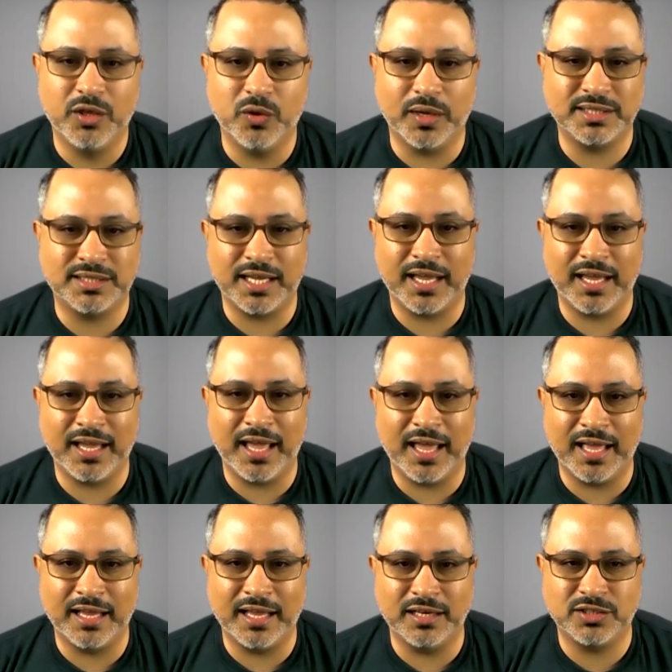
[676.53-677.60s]
USA,
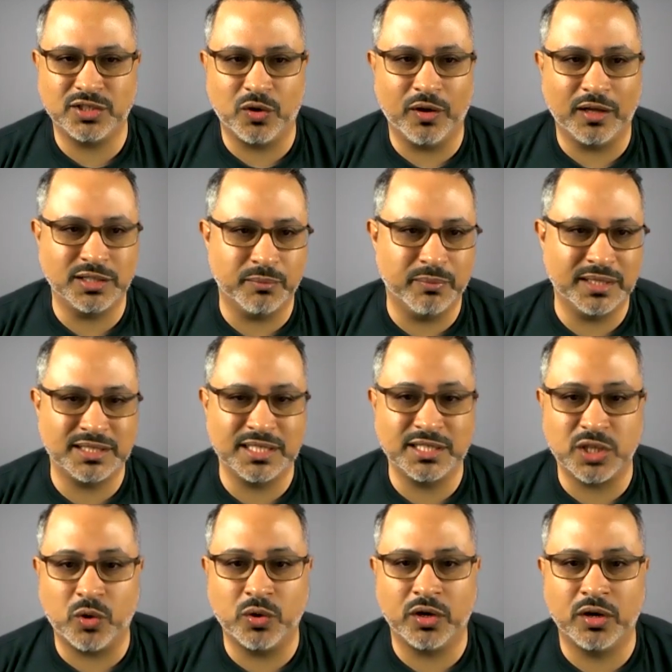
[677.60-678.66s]
and so as a
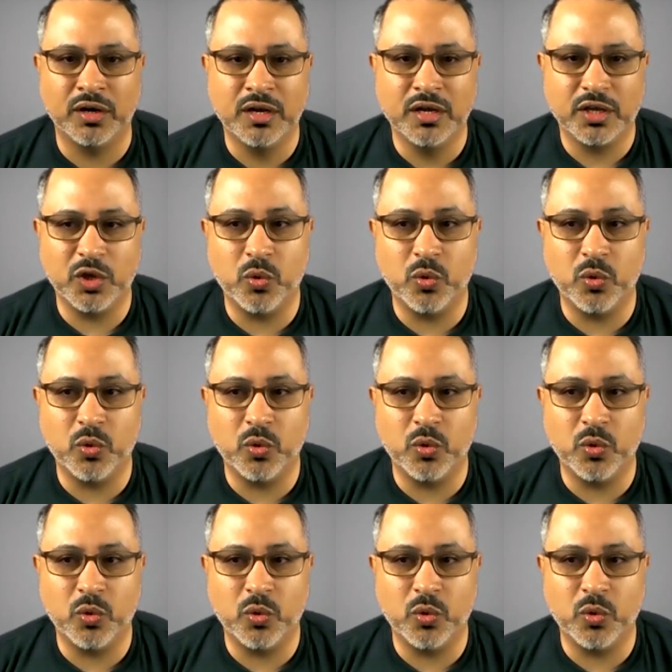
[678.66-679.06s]
business owner,